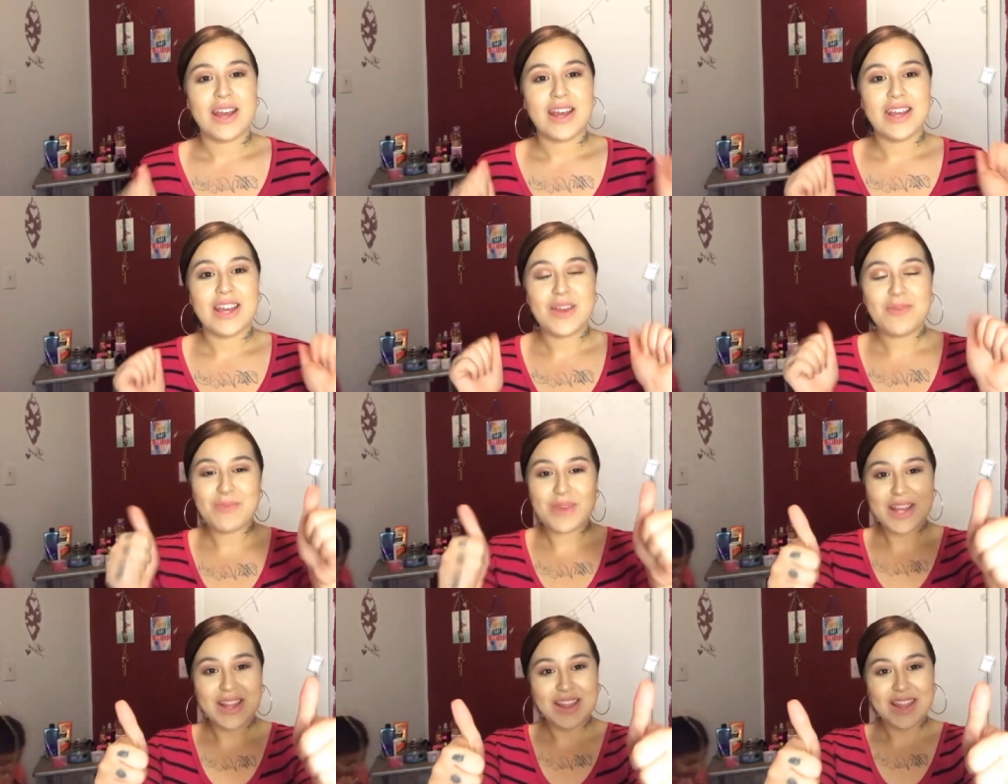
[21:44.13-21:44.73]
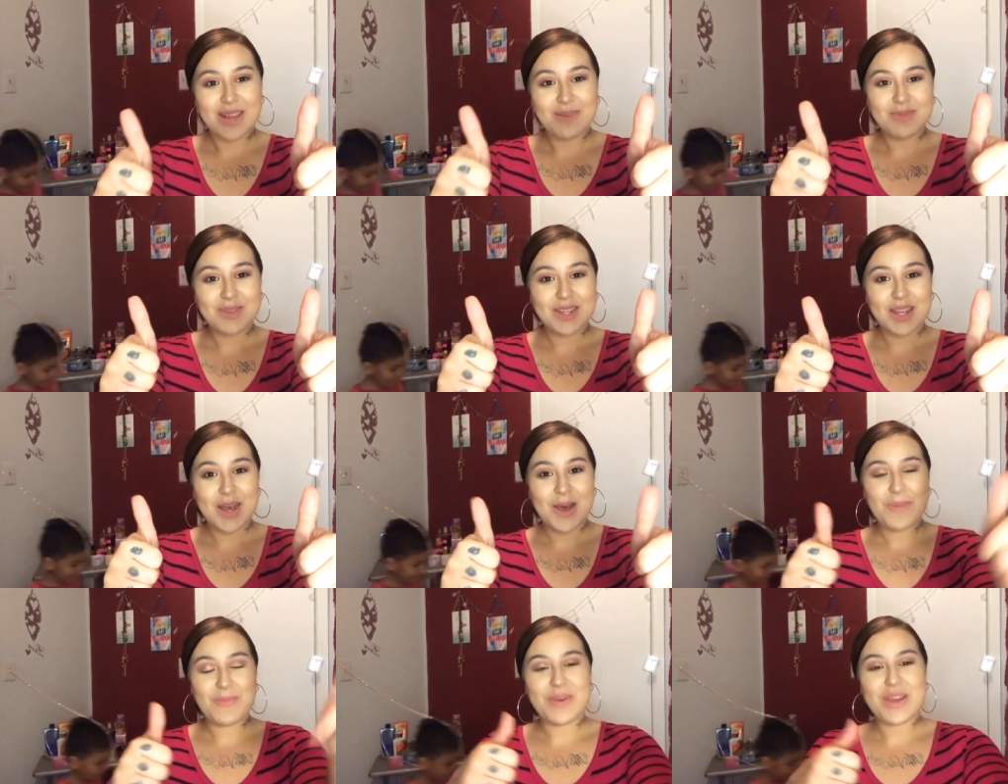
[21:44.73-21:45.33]
Give me a thumbs
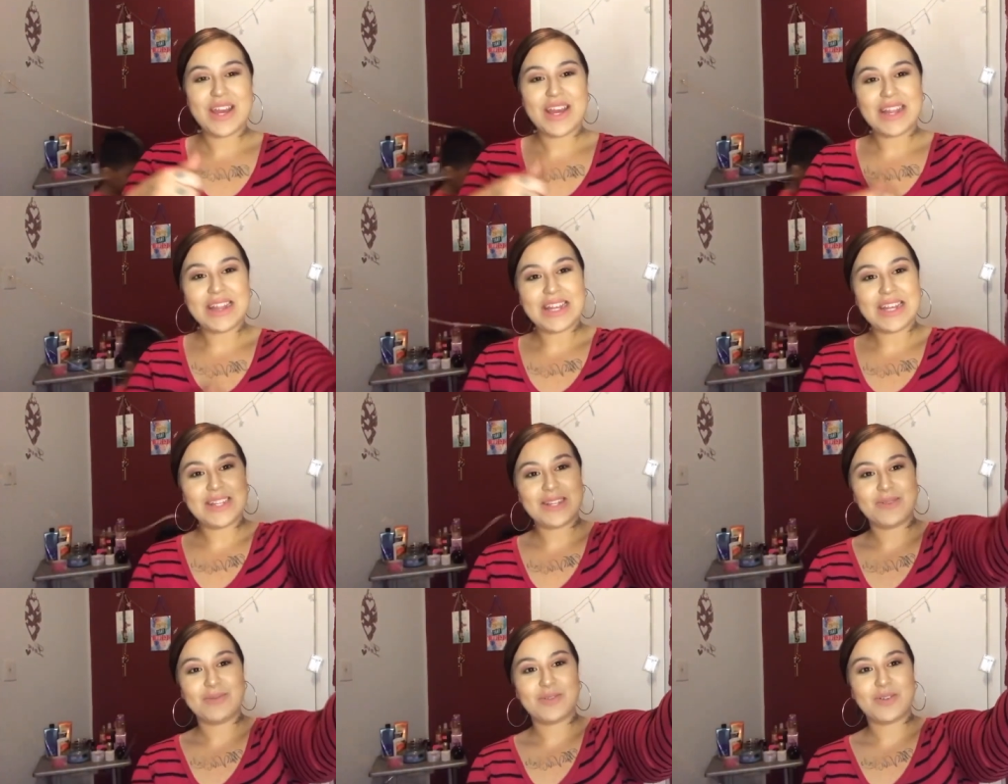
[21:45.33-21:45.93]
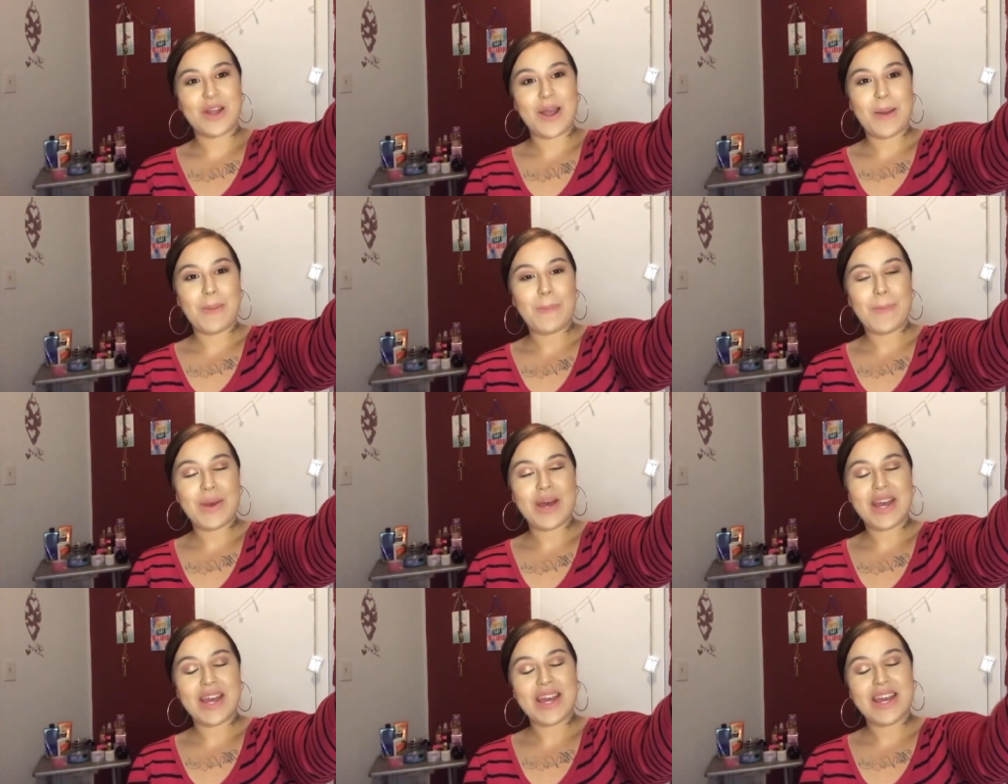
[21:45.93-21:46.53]
up, hit that subscribe
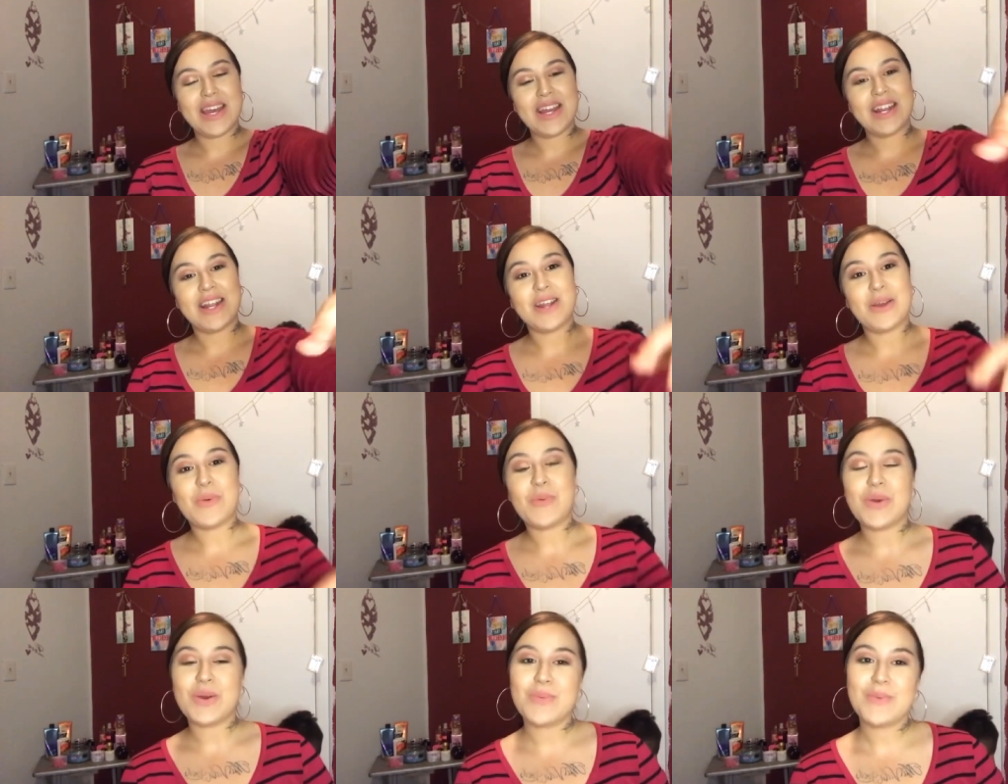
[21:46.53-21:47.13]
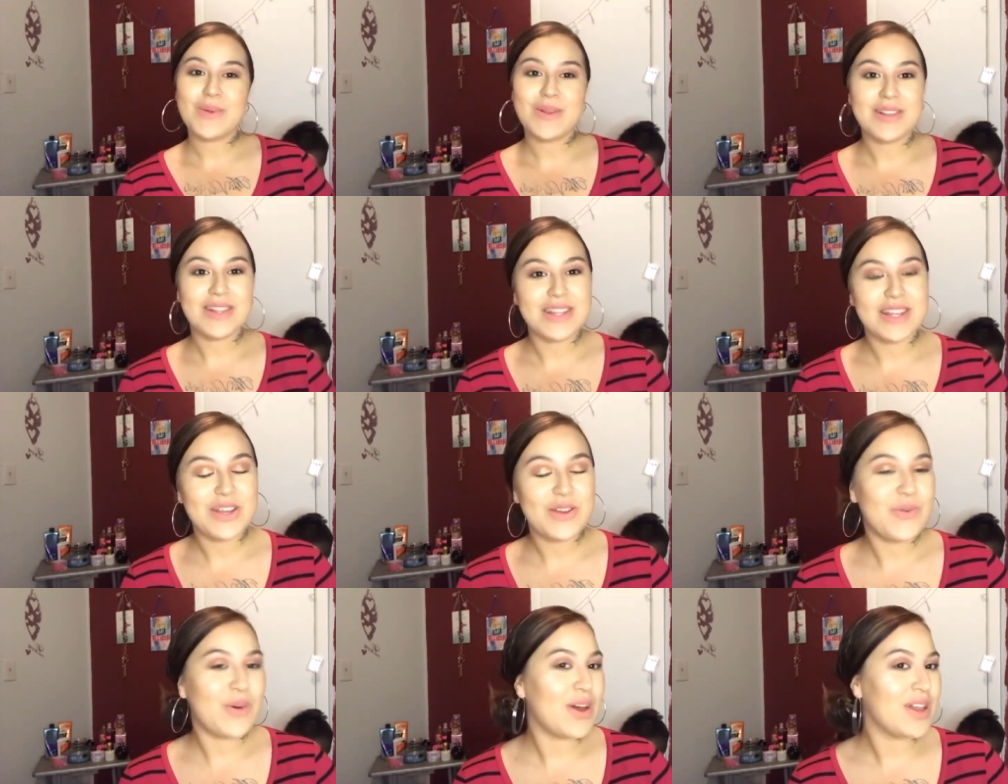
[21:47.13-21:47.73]
button, and we will see
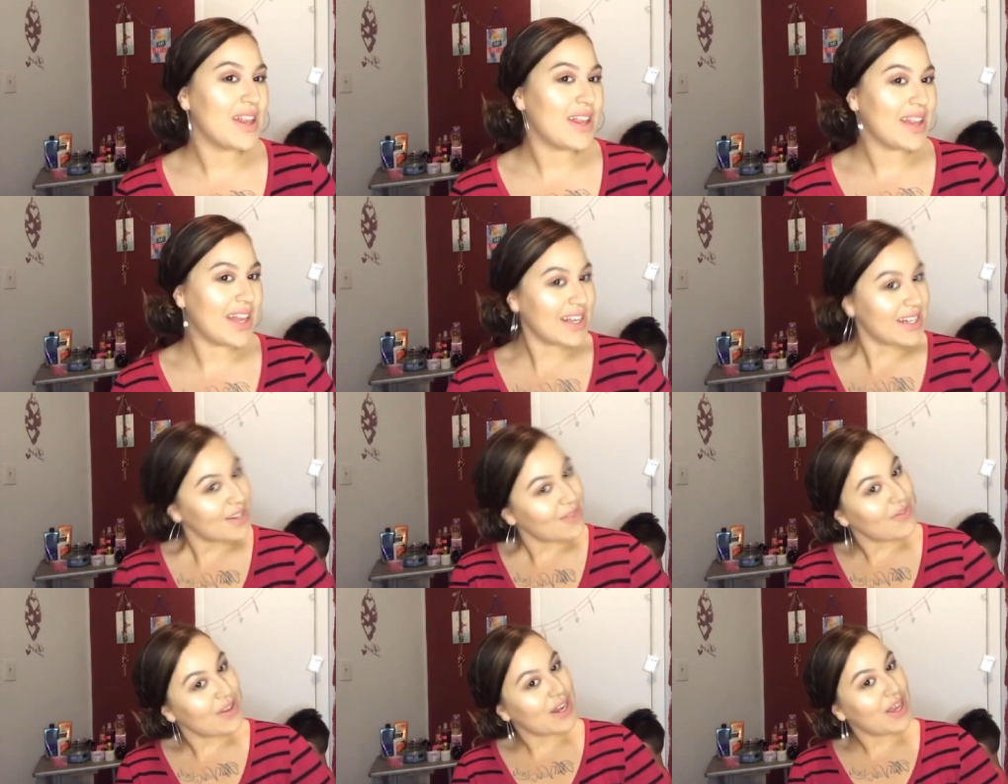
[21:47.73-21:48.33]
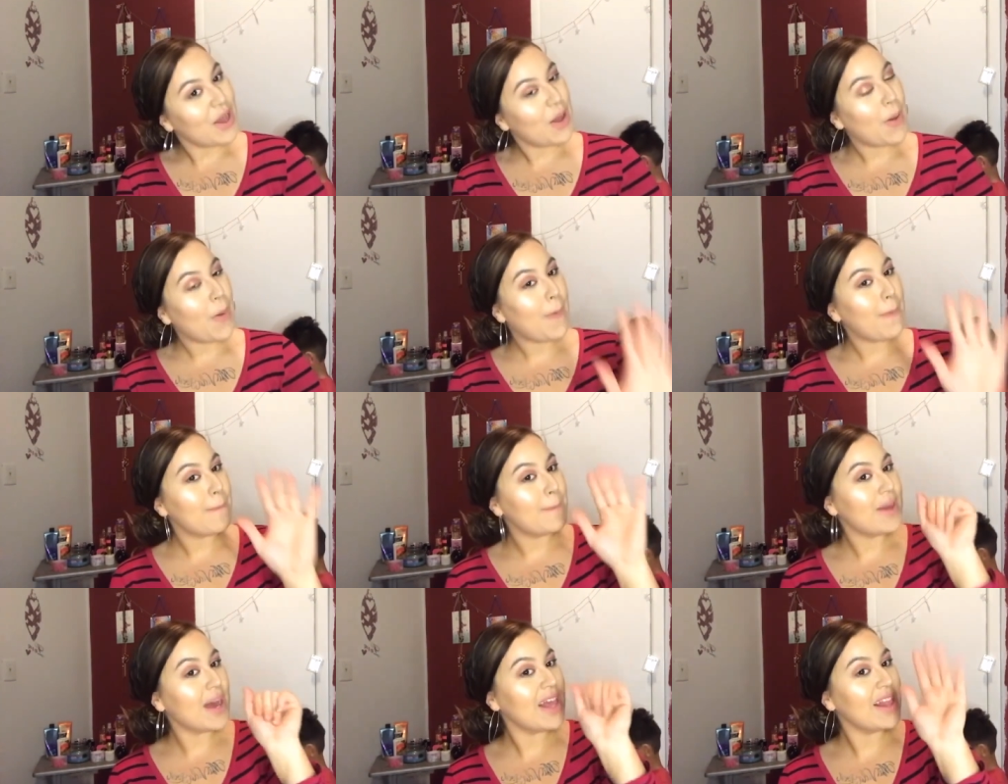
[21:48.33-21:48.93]
you on the next
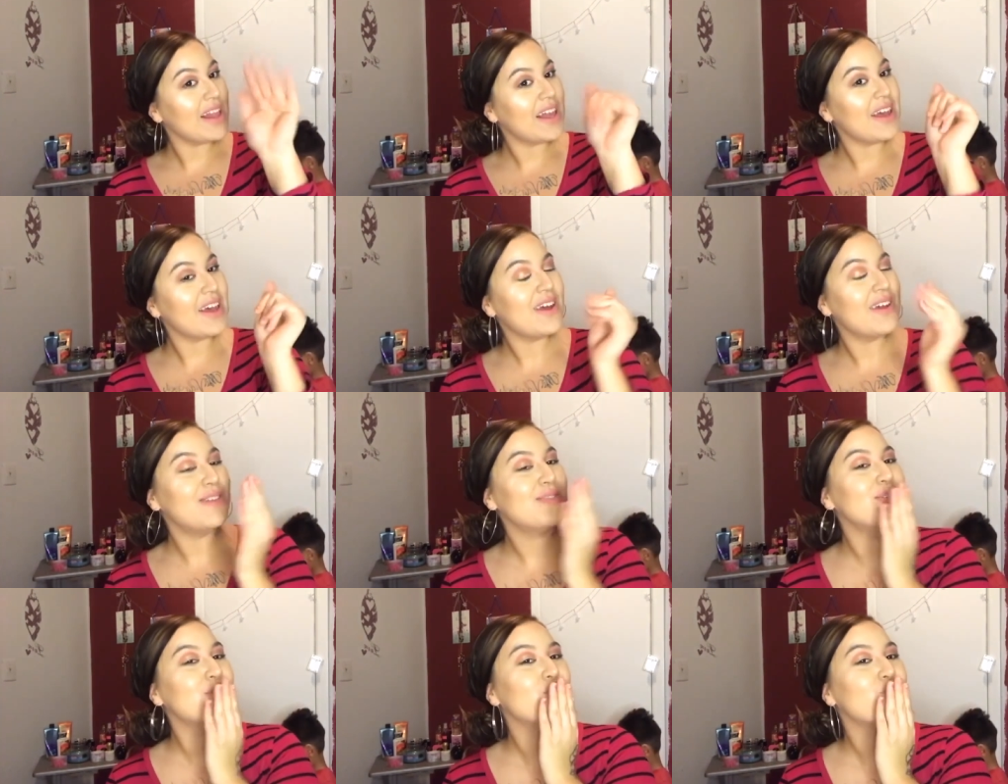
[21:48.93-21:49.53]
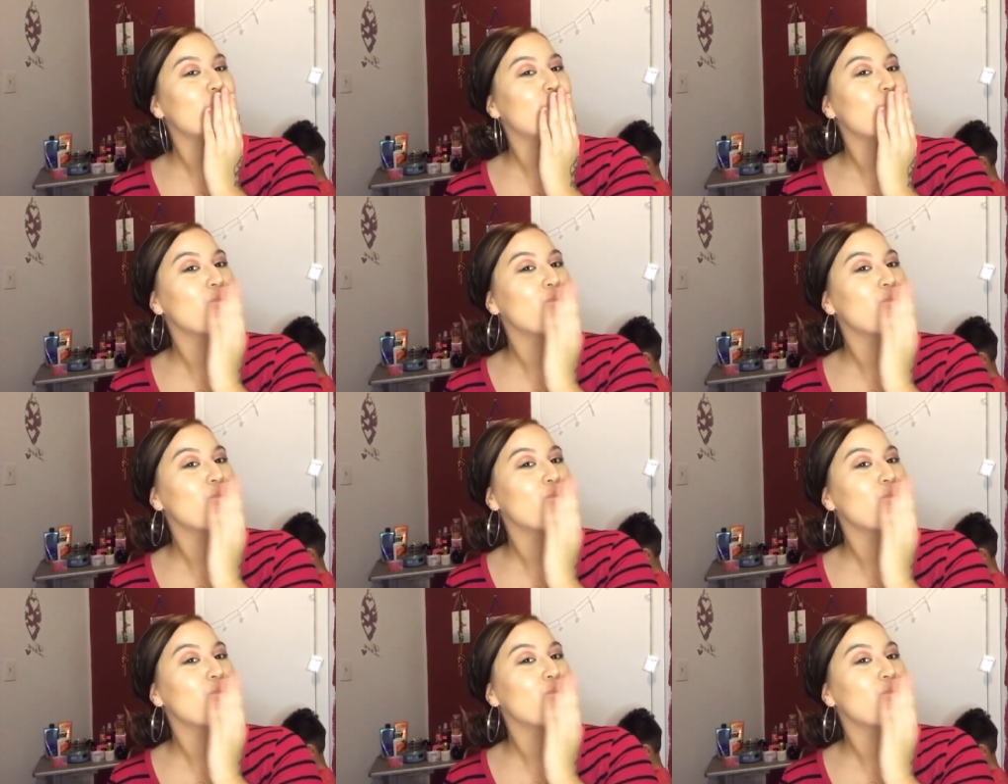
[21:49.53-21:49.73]
video. Bye, loves.